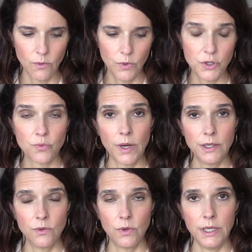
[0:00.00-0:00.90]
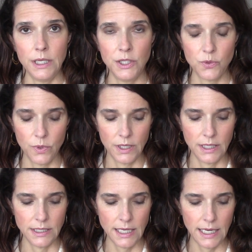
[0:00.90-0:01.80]
which retinoid each one
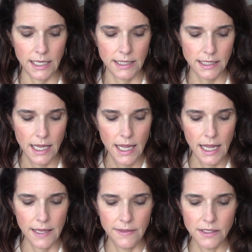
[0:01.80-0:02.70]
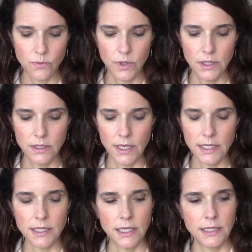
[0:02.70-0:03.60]
contains, and this one
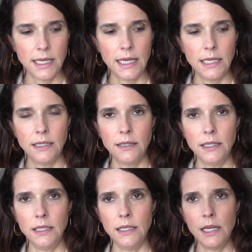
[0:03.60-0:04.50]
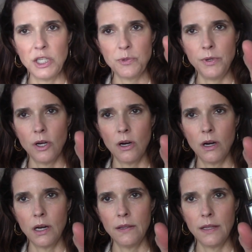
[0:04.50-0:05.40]
does contain the H P
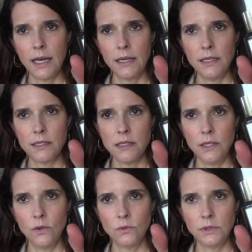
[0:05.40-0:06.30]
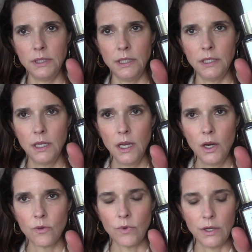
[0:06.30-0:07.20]
R, and that is the only
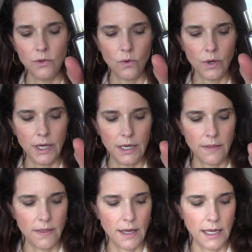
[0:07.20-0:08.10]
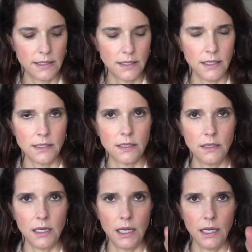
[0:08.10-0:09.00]
retinoid that the
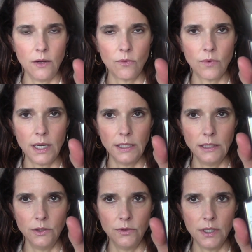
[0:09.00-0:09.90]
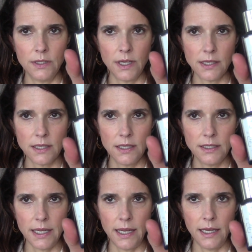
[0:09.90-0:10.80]
Sunday Riley Luna does
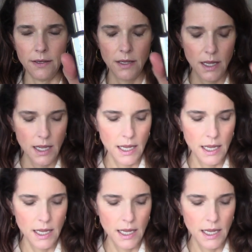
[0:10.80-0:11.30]
contain.